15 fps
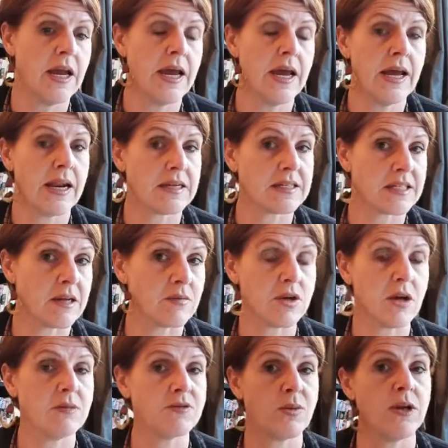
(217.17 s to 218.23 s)
Now,
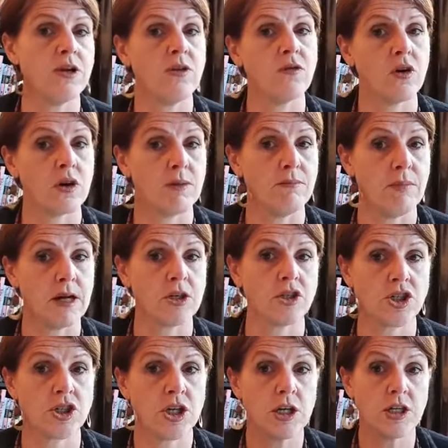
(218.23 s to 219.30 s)
sometimes when you've got a
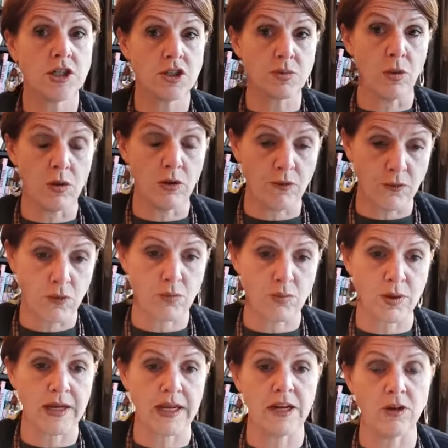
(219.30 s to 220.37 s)
much smaller
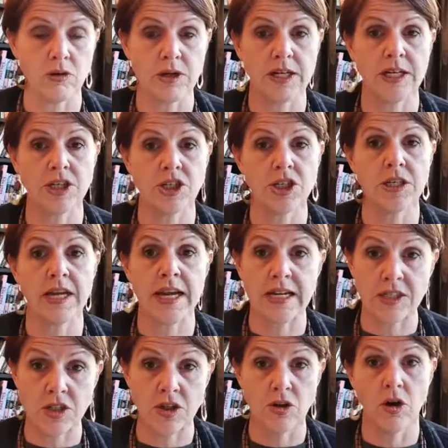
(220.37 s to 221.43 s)
footprint in your kitchen,
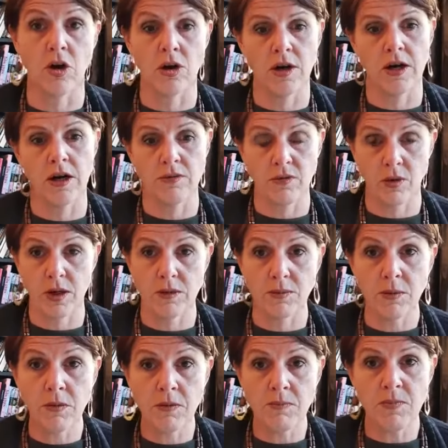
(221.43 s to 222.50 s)
it's not
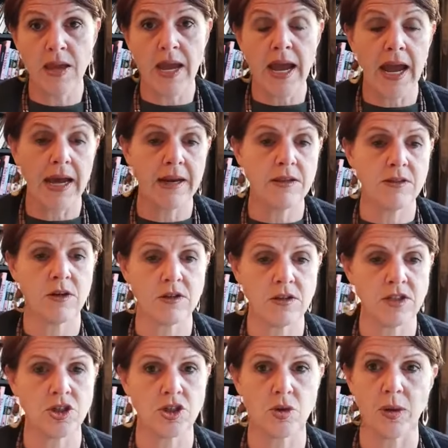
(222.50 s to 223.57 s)
avoidable. And in those
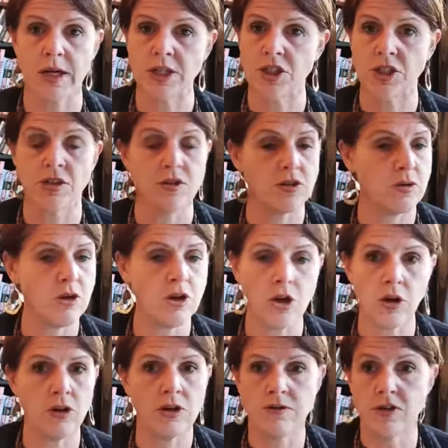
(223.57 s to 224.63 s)
situations,
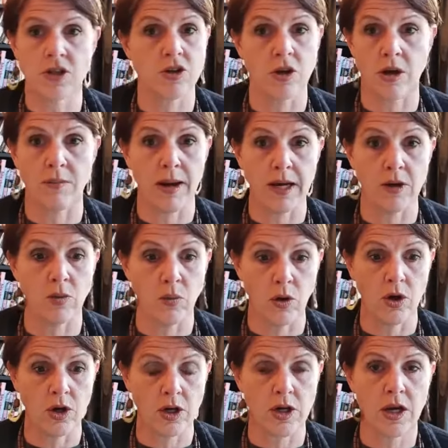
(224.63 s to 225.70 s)
you've just got to make it
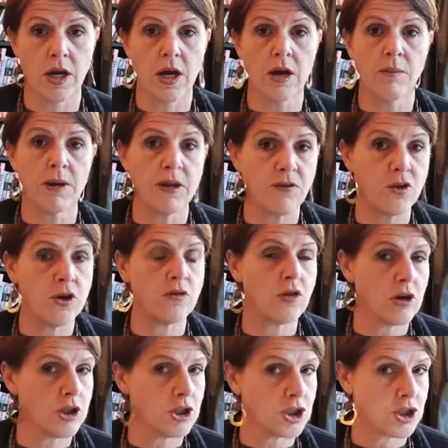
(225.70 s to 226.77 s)
work. But if you've
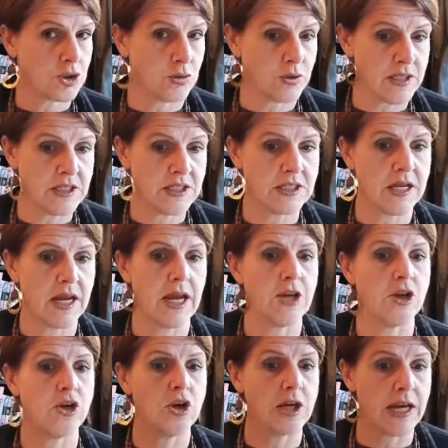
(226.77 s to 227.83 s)
got a choice
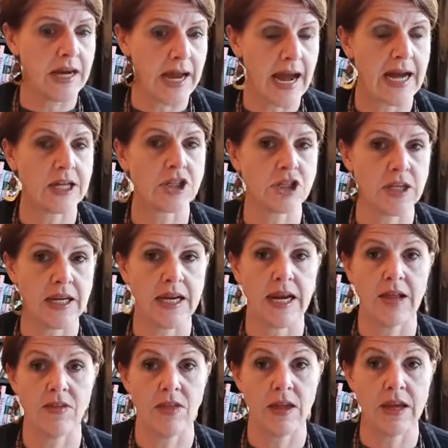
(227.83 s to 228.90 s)
and you can actually
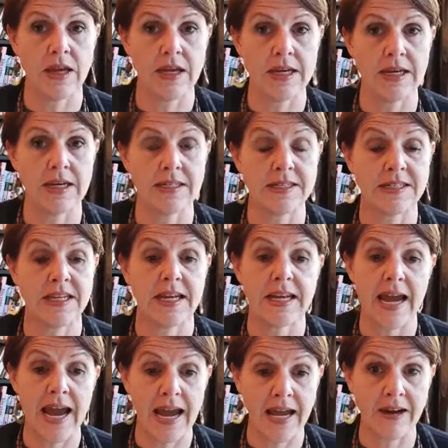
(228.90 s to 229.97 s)
get the sink
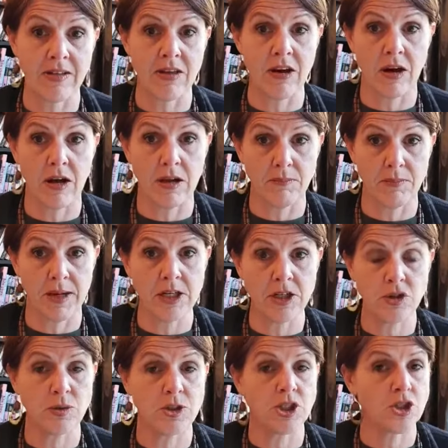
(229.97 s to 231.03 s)
out of the island
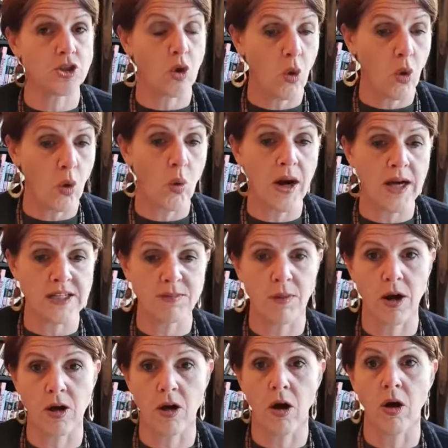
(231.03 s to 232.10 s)
bench, which is always
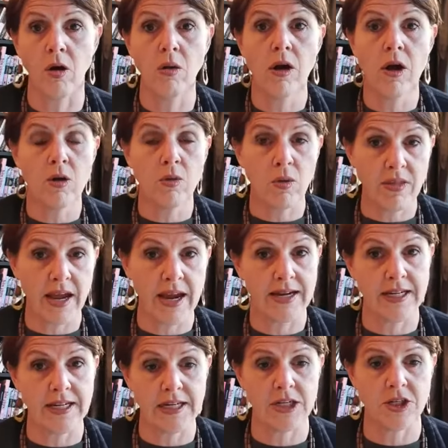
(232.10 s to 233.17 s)
my goal with
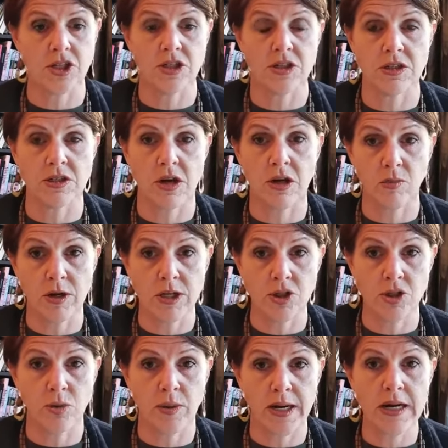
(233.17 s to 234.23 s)
any kitchen design we're
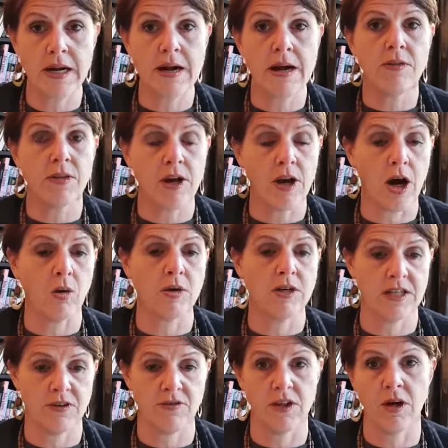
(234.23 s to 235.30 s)
doing, then I would
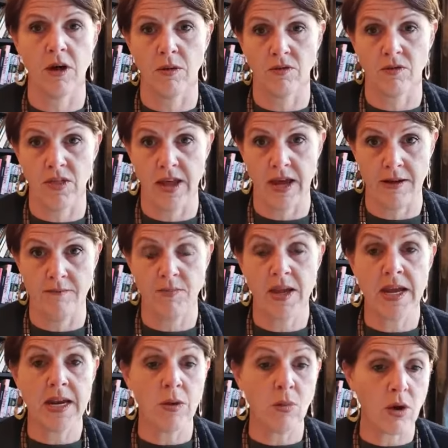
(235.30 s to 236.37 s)
definitely opt for that.
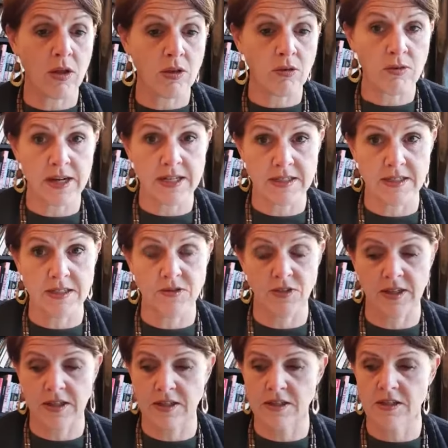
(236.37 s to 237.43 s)
Now, what are the reasons for
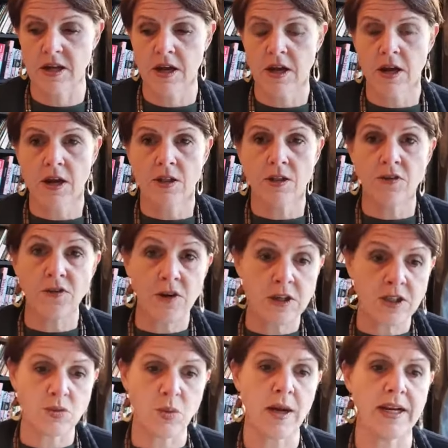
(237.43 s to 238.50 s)
this? The
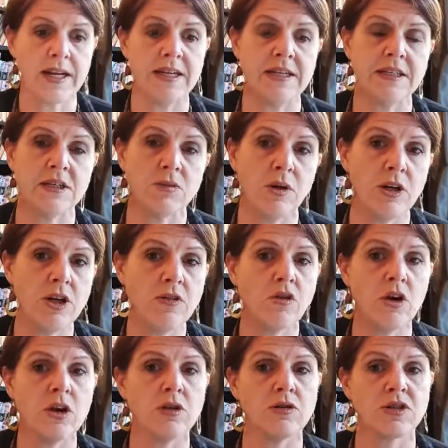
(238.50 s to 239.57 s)
first one is when you've
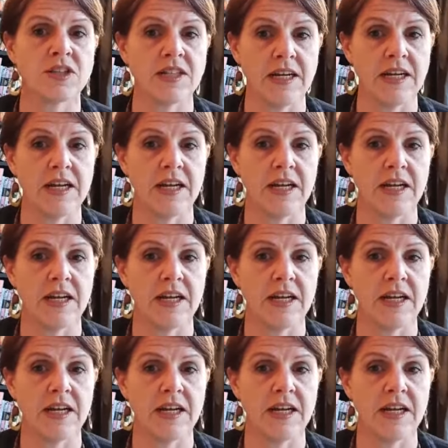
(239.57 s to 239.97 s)
got your sink in